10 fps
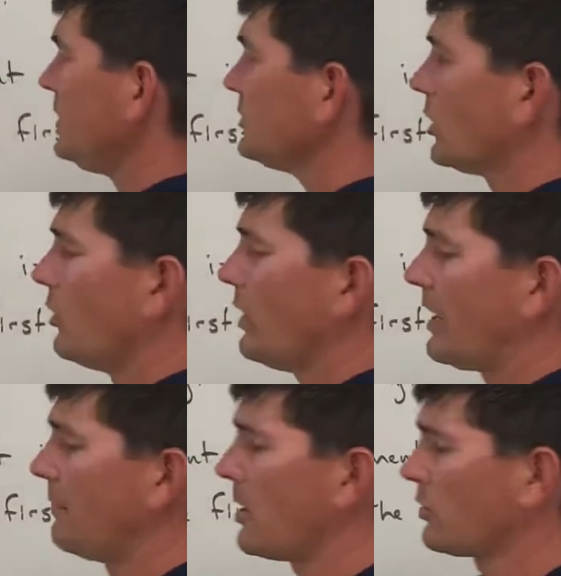So
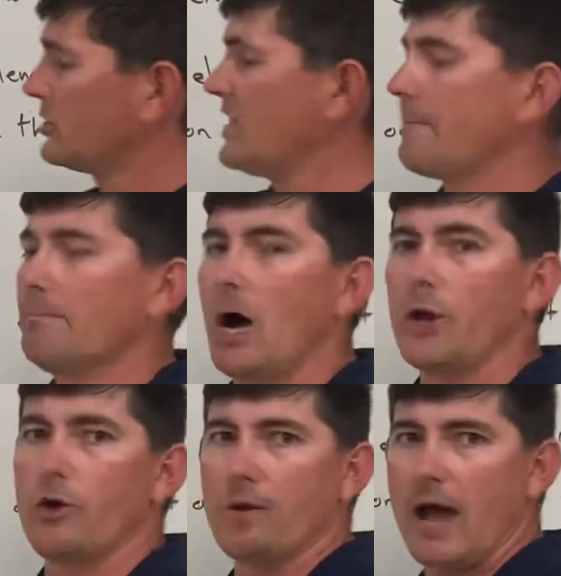I'm not going to say
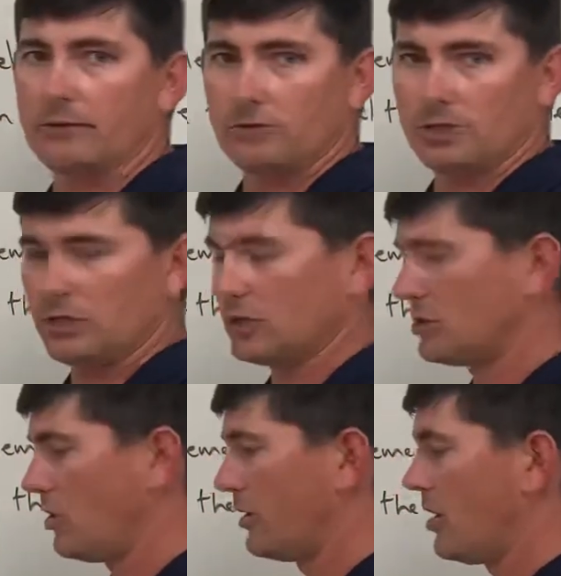mono nitrogen to
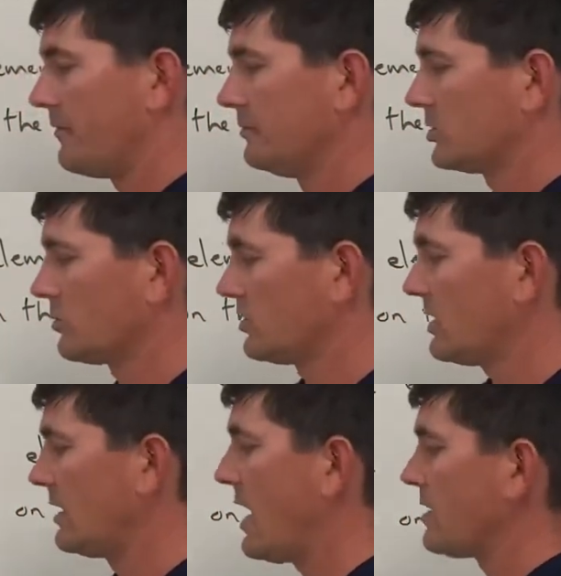start it off. I'm just going to
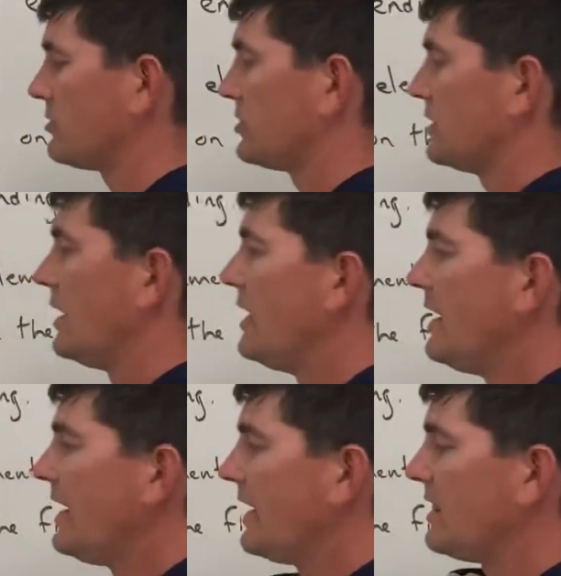say nitrogen.
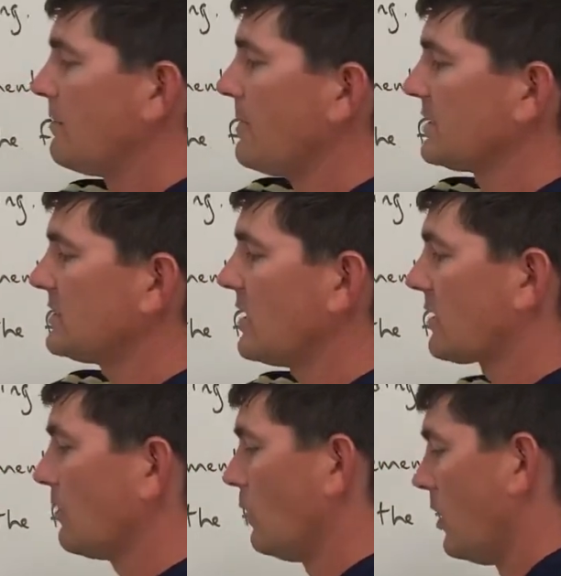And then my
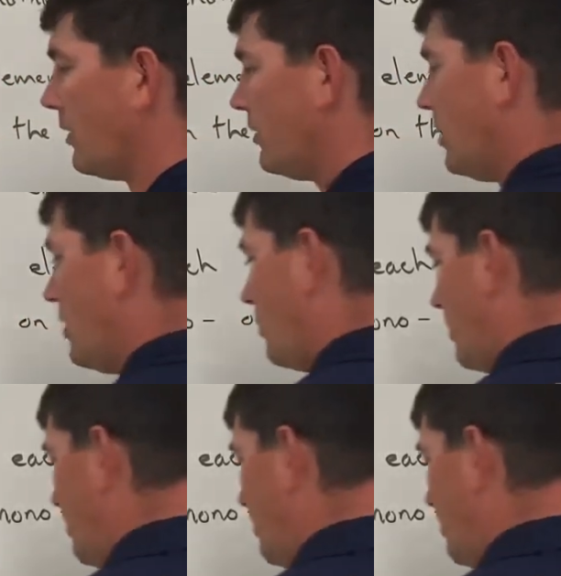second word would